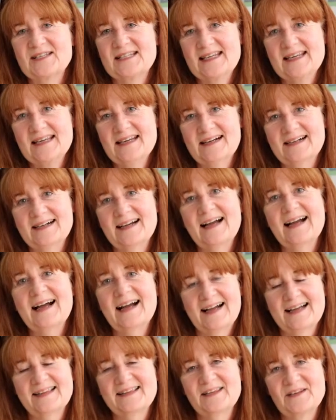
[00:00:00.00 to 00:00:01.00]
us here
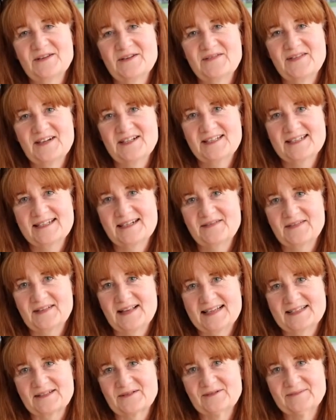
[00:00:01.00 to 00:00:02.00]
at the University of
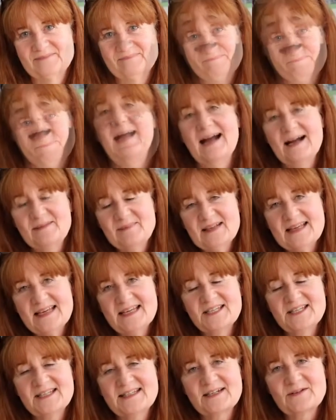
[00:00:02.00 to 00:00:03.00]
Glasgow.
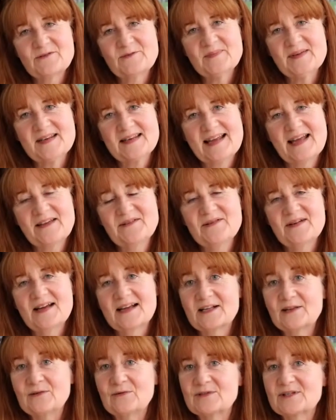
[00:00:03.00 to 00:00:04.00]
Applications are open now
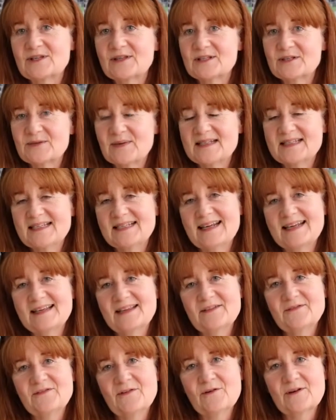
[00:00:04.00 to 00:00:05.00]
and close on the
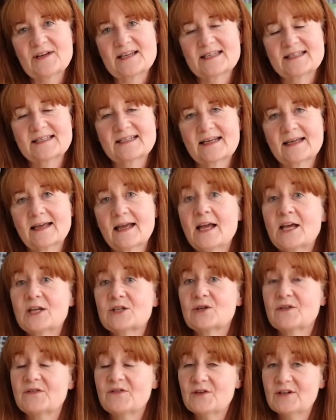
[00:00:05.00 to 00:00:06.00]
29th of August.
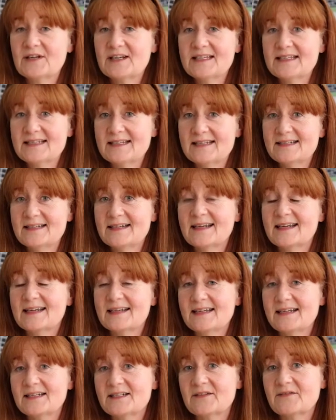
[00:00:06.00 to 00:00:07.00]
So if you're considering
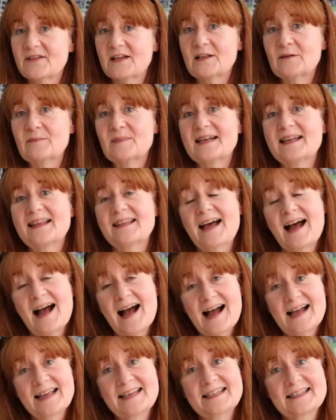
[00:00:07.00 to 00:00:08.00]
career development at the
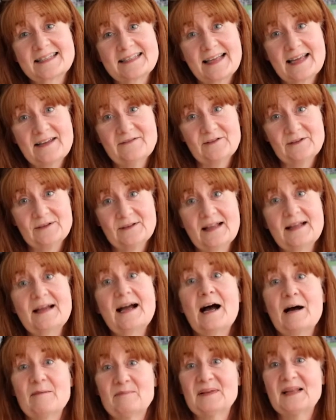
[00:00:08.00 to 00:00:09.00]
highest level,
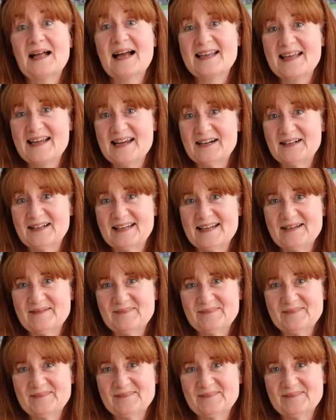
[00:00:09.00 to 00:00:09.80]
apply early.